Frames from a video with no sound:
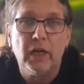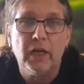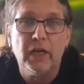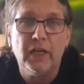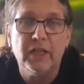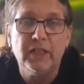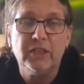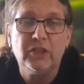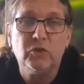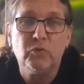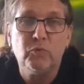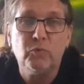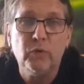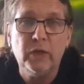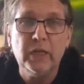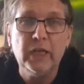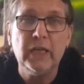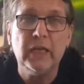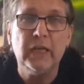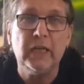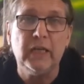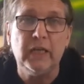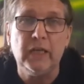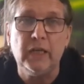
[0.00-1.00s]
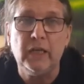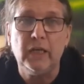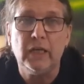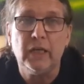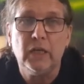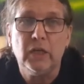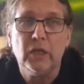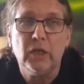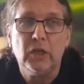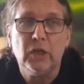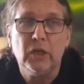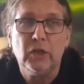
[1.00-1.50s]
is really
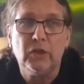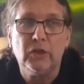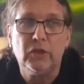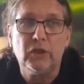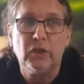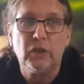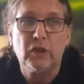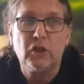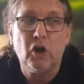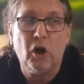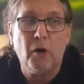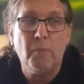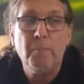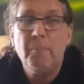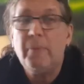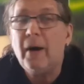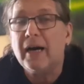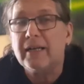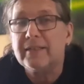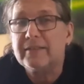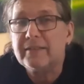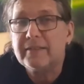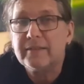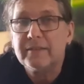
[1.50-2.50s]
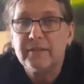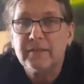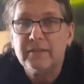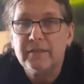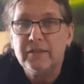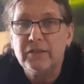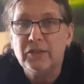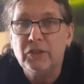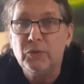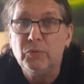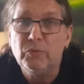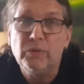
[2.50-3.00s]
the compass
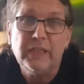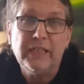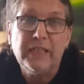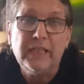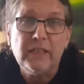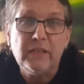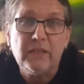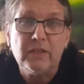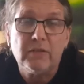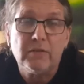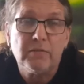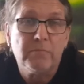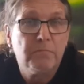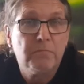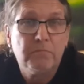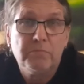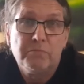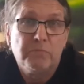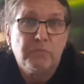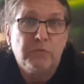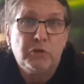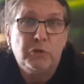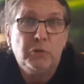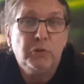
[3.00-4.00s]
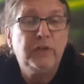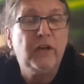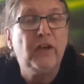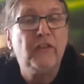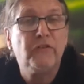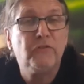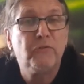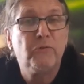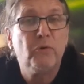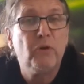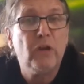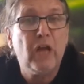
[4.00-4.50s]
you need to get
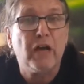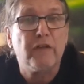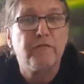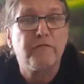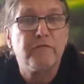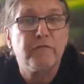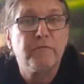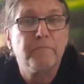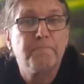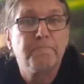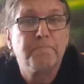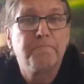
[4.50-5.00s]
through life.